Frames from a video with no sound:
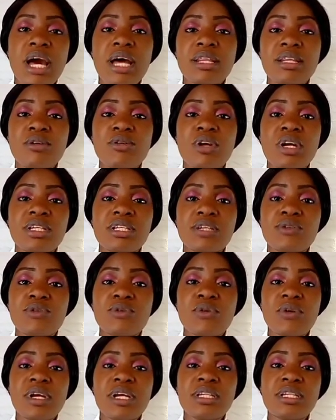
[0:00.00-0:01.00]
and you're
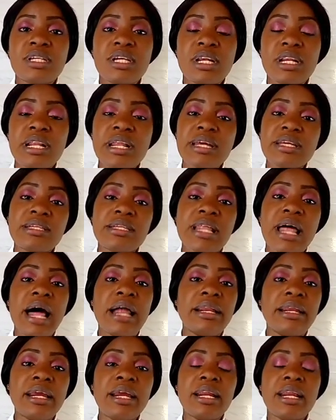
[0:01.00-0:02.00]
saturating less
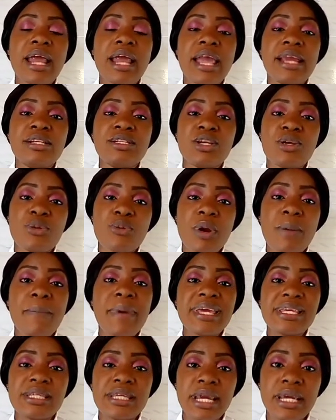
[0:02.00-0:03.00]
than
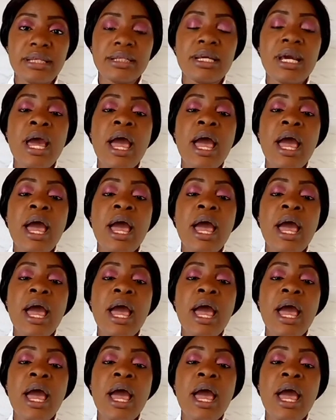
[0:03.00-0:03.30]
93%.